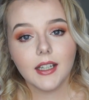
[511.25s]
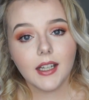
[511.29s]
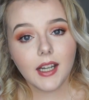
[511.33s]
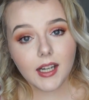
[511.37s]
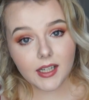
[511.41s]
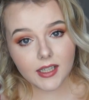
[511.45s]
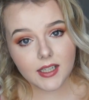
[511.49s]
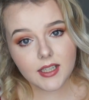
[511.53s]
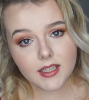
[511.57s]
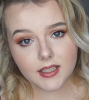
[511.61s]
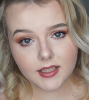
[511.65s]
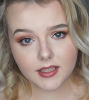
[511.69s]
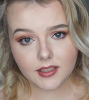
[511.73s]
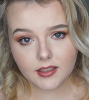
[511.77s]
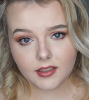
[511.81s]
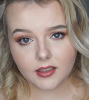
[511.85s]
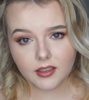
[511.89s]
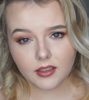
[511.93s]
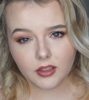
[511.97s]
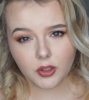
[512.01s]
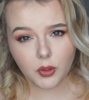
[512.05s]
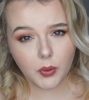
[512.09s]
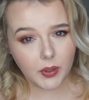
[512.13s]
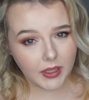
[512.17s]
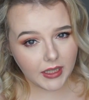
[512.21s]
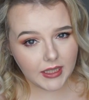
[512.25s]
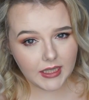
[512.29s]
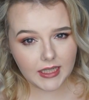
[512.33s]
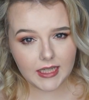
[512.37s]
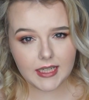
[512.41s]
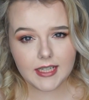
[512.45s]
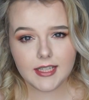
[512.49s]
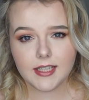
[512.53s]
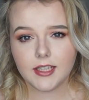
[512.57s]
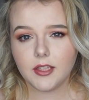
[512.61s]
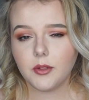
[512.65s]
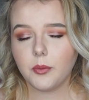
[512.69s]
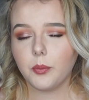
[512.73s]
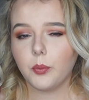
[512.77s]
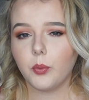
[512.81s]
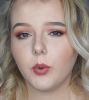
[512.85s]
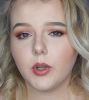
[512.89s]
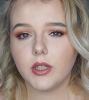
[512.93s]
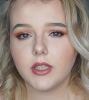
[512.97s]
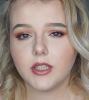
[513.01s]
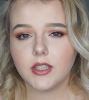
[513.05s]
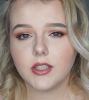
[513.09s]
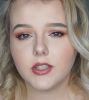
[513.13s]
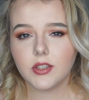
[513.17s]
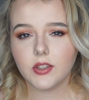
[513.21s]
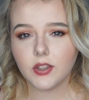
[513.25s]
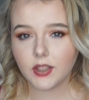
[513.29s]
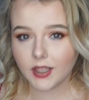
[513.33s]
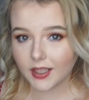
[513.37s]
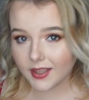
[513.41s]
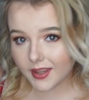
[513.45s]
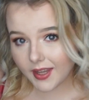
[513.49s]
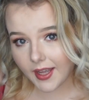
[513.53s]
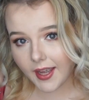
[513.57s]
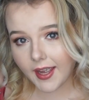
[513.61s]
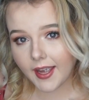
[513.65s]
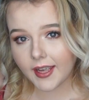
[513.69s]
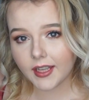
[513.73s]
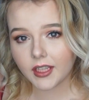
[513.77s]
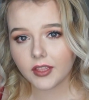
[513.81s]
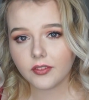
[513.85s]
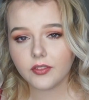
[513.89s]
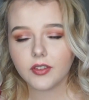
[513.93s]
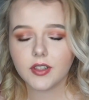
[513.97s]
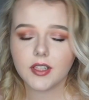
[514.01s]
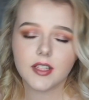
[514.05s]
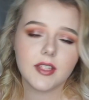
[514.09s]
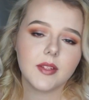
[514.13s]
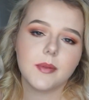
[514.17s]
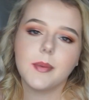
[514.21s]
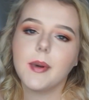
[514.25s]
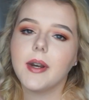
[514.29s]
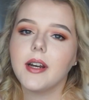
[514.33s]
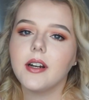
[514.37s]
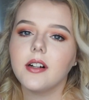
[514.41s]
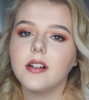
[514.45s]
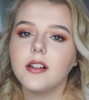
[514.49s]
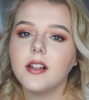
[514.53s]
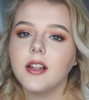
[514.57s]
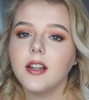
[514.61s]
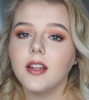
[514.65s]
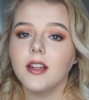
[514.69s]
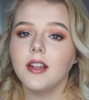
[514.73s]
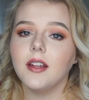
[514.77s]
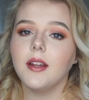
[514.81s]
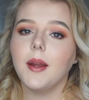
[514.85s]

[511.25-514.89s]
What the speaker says: it is quick and easy once you get the hang of it as well,